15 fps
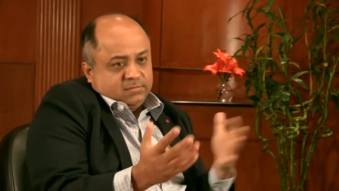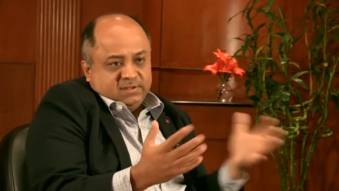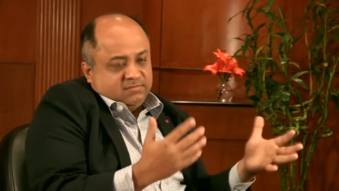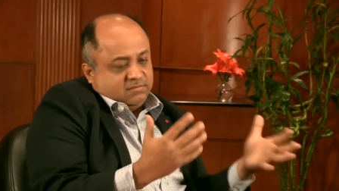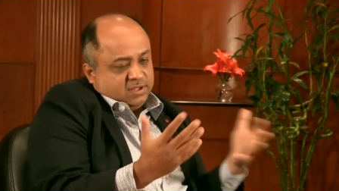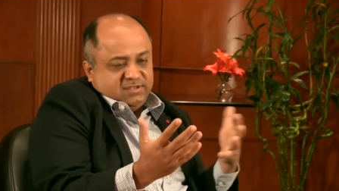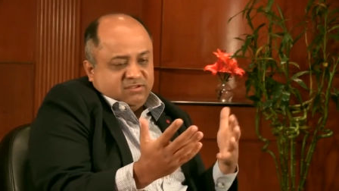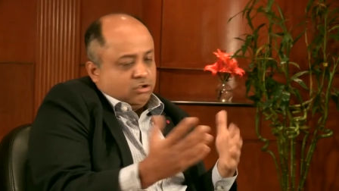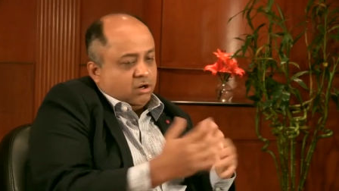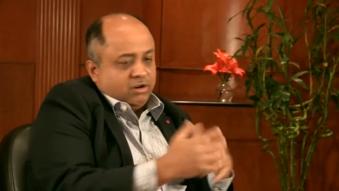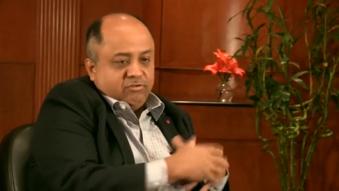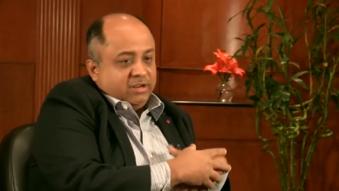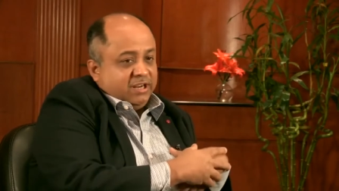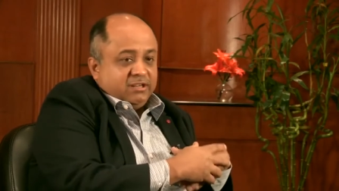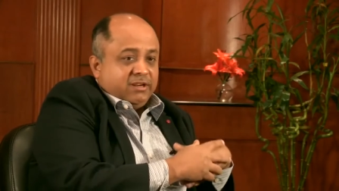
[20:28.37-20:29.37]
It's, it's
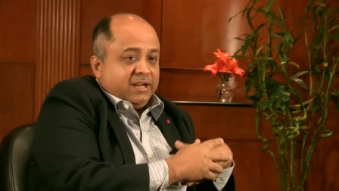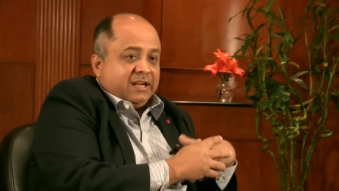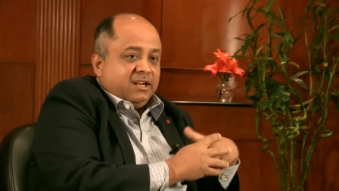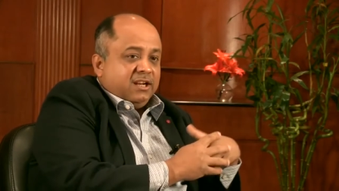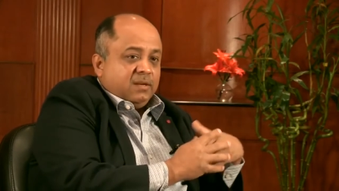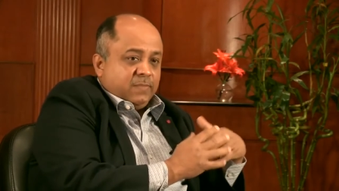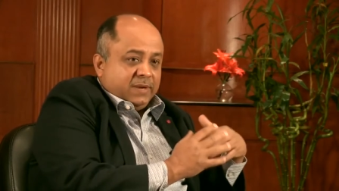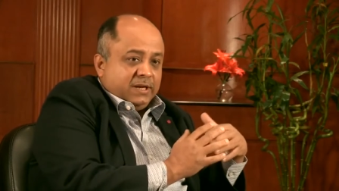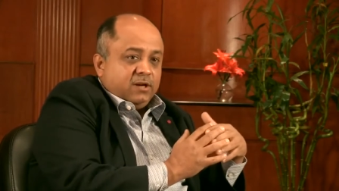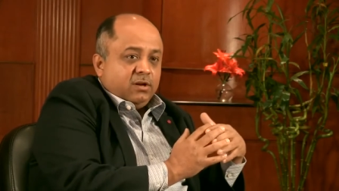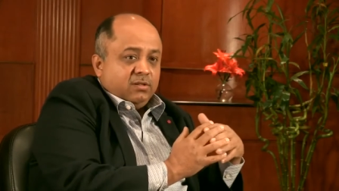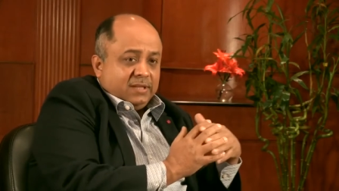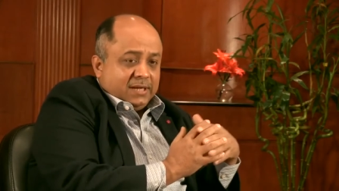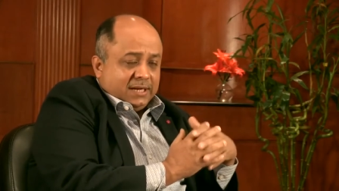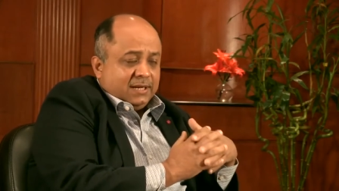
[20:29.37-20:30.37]
not directly
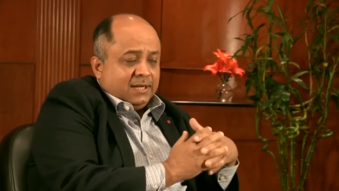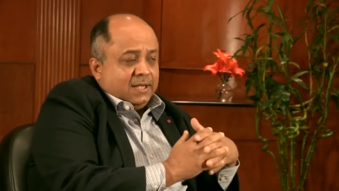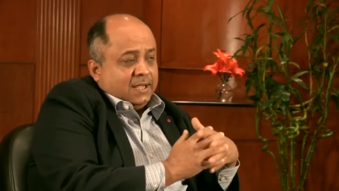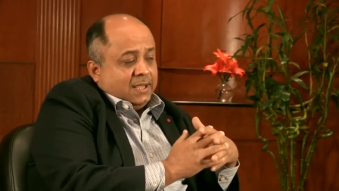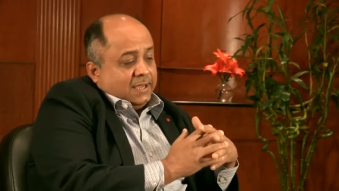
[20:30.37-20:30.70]
dependent on that.